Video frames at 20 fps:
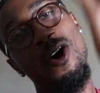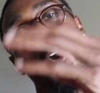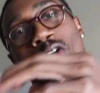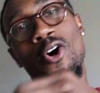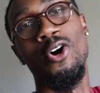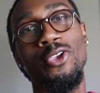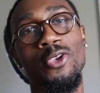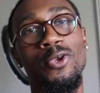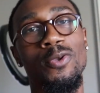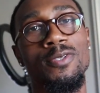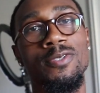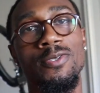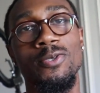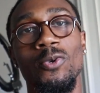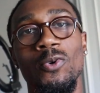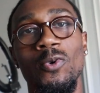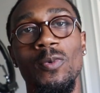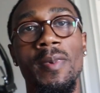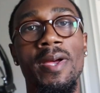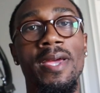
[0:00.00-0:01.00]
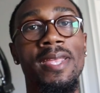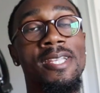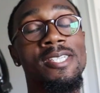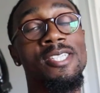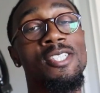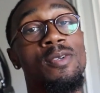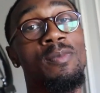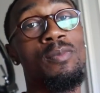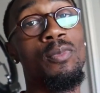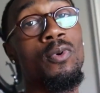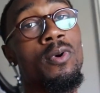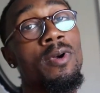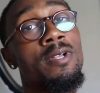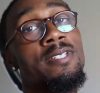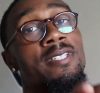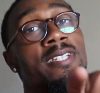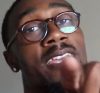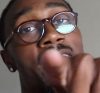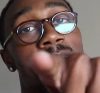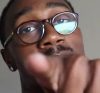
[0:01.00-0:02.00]
on, YouTube, man? It's your boy
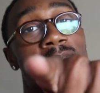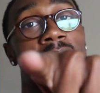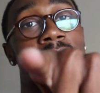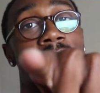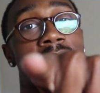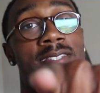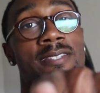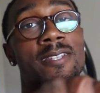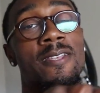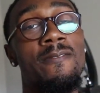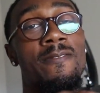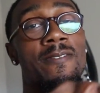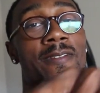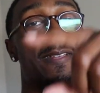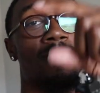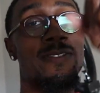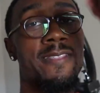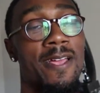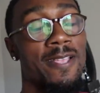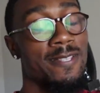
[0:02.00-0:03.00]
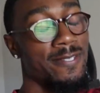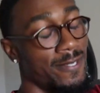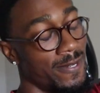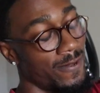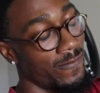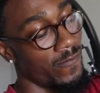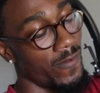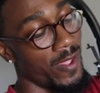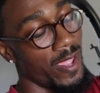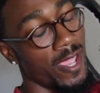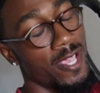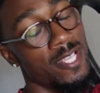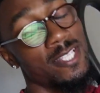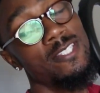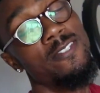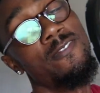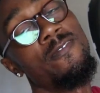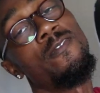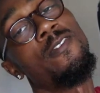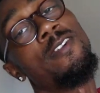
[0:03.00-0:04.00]
James Atkins TV, and thanks in
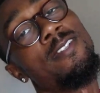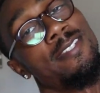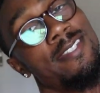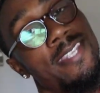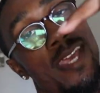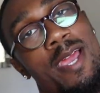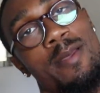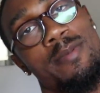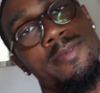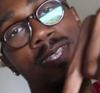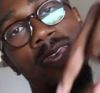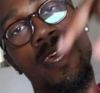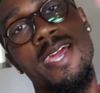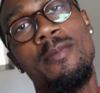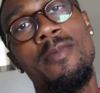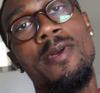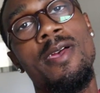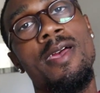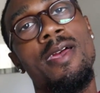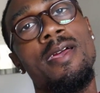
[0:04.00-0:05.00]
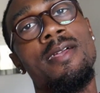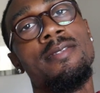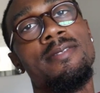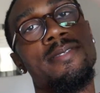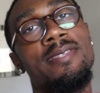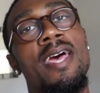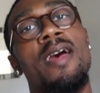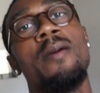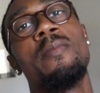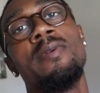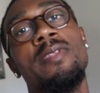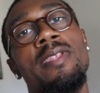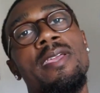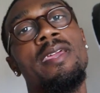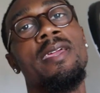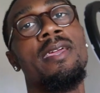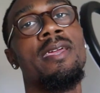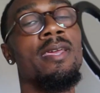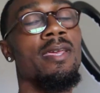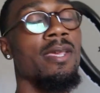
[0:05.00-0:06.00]
advance for tapping
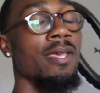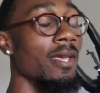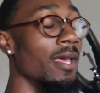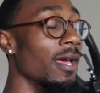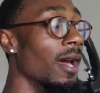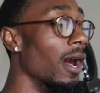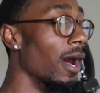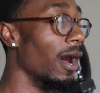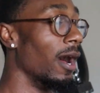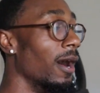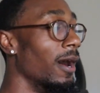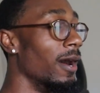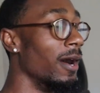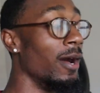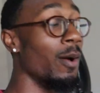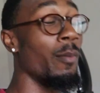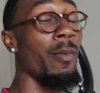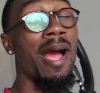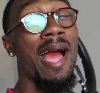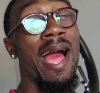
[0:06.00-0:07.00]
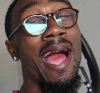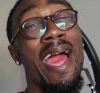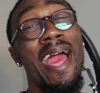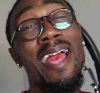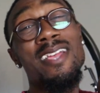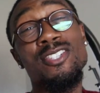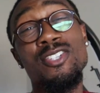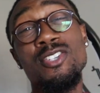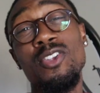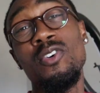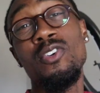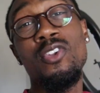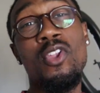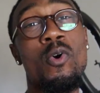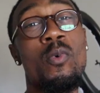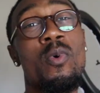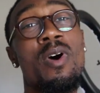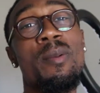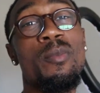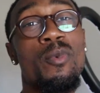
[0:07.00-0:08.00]
in. I actually don't
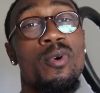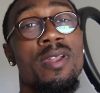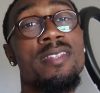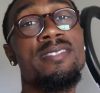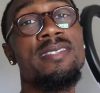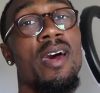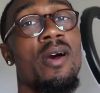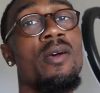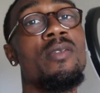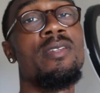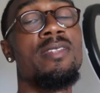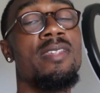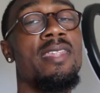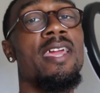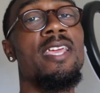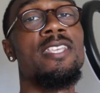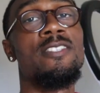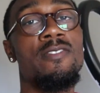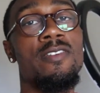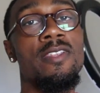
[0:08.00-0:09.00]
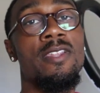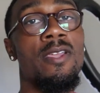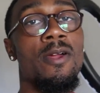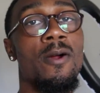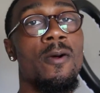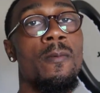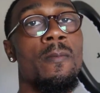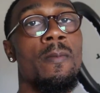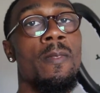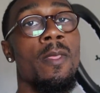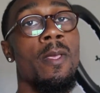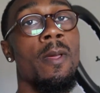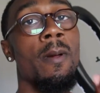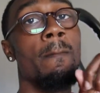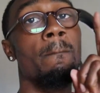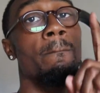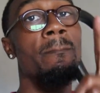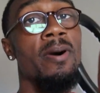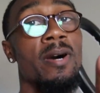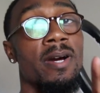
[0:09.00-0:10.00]
know what I'm going to title today's video,
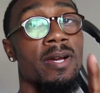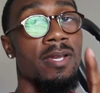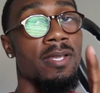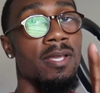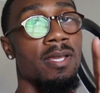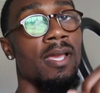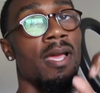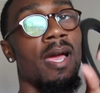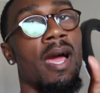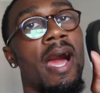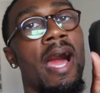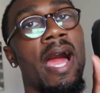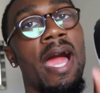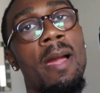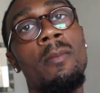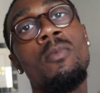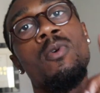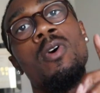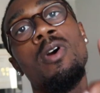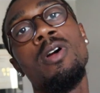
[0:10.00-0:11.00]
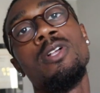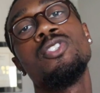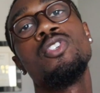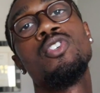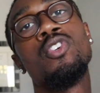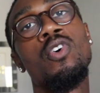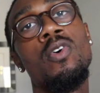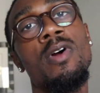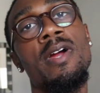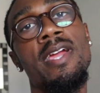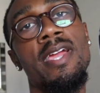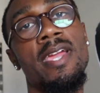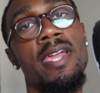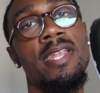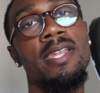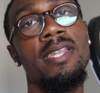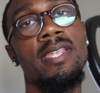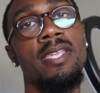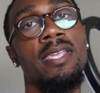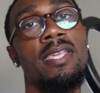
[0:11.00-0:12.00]
but I'm going to go
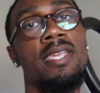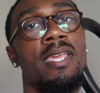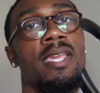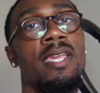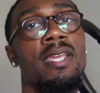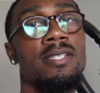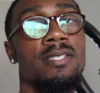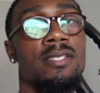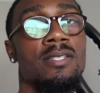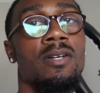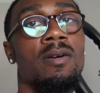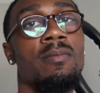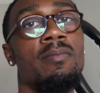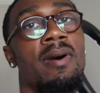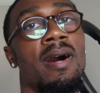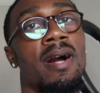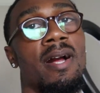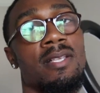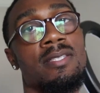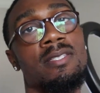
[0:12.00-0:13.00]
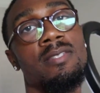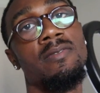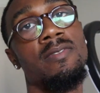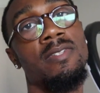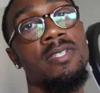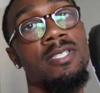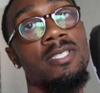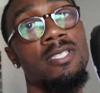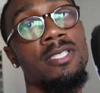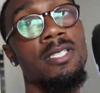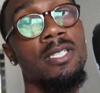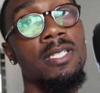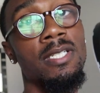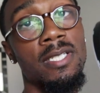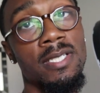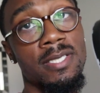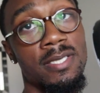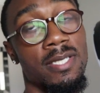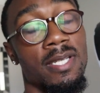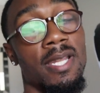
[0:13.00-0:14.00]
ahead and get into a box of these
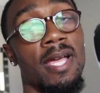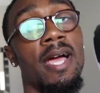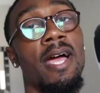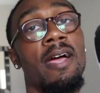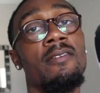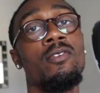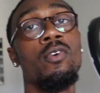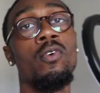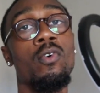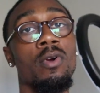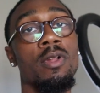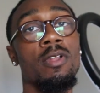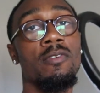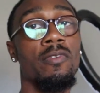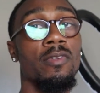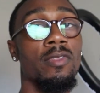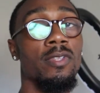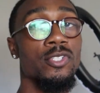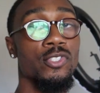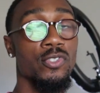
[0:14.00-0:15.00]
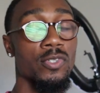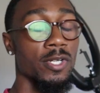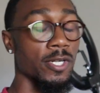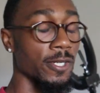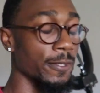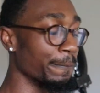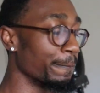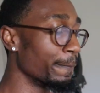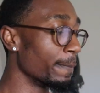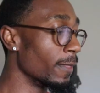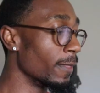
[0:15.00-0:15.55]
goodies that I have ordered for the truck.